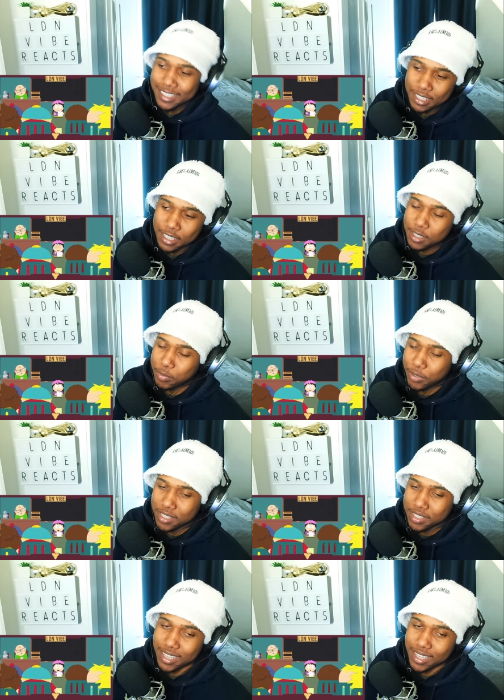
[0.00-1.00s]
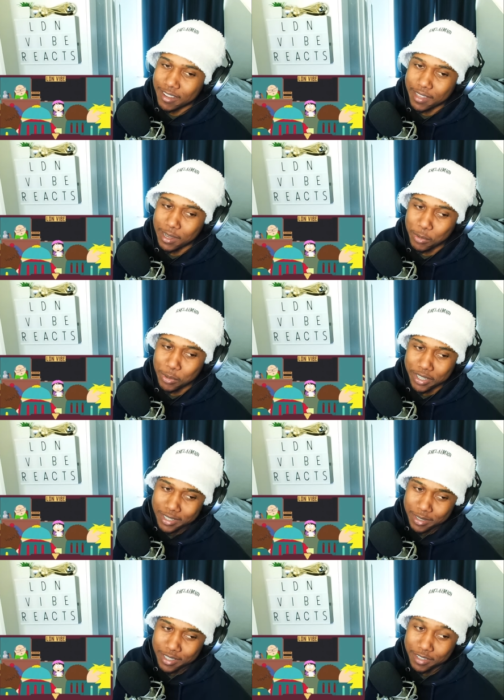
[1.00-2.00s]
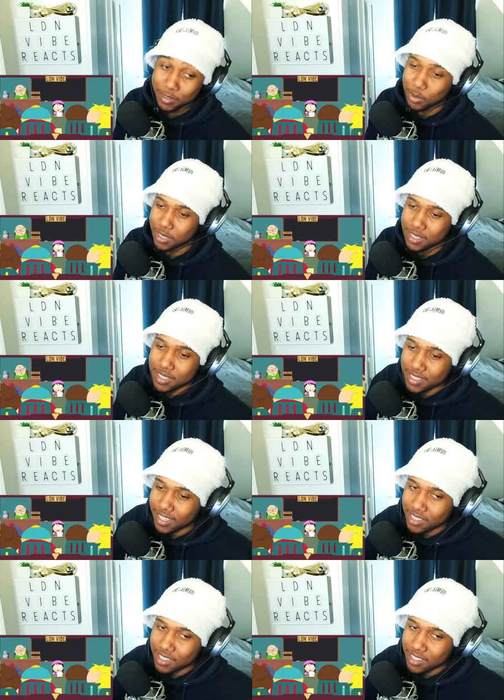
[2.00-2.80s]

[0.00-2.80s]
It's pretty safe, that word, issue, even though I didn't what say it at the